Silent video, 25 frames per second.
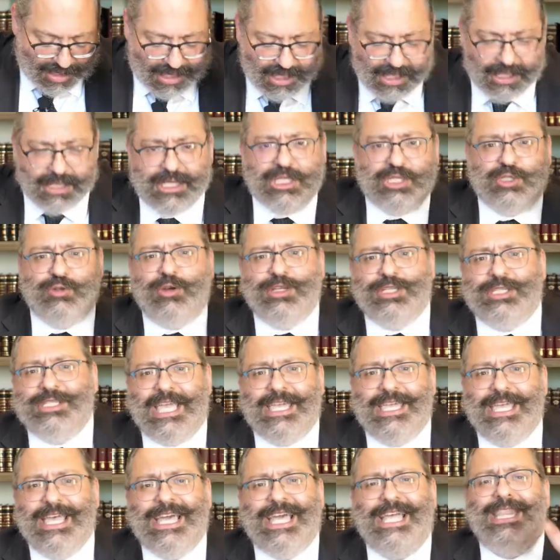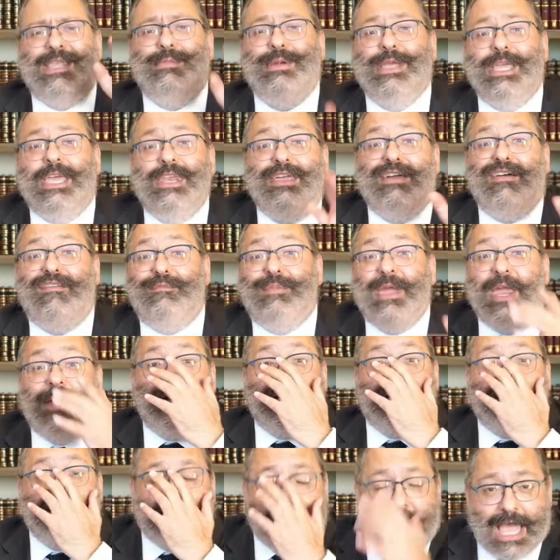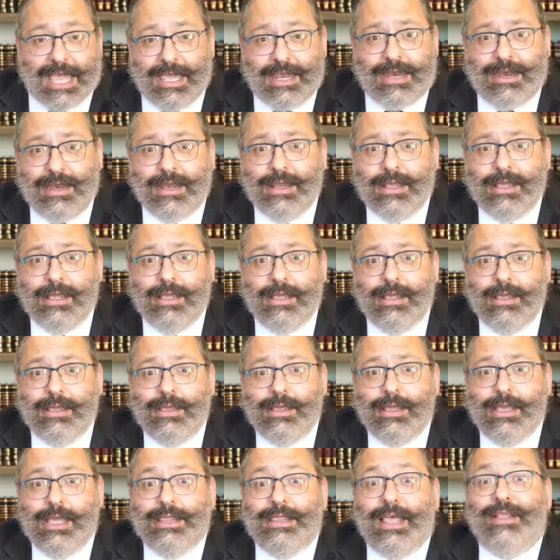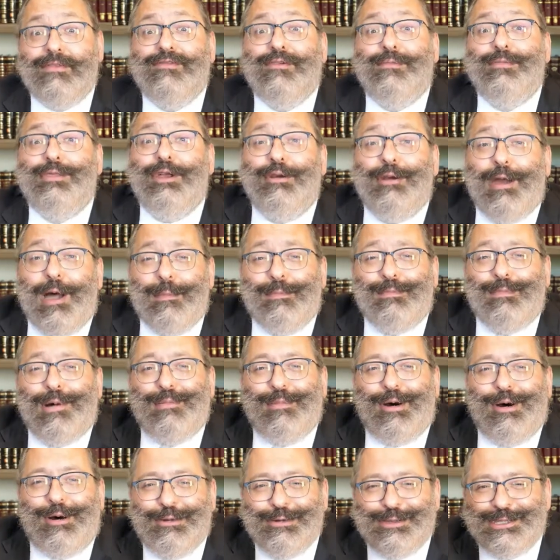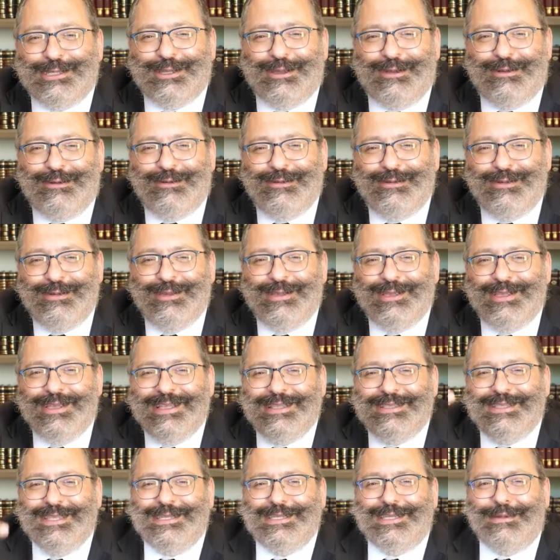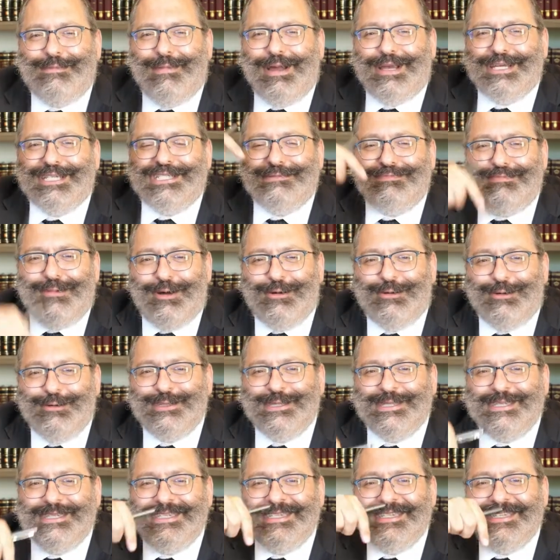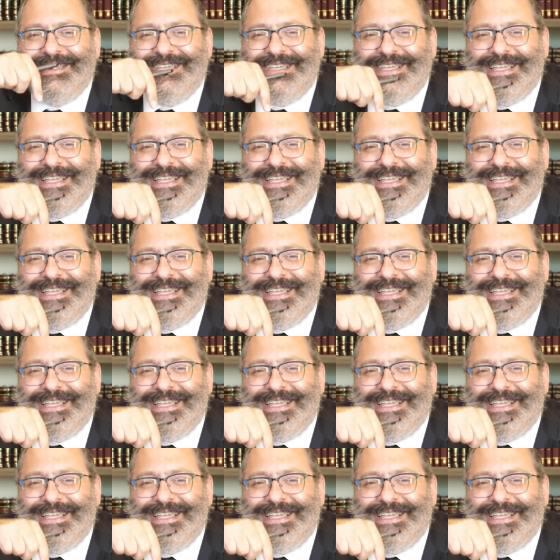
and Hilchis Ritzayach in the beginning of Perik Zion that from the Rambam also there's the mashmos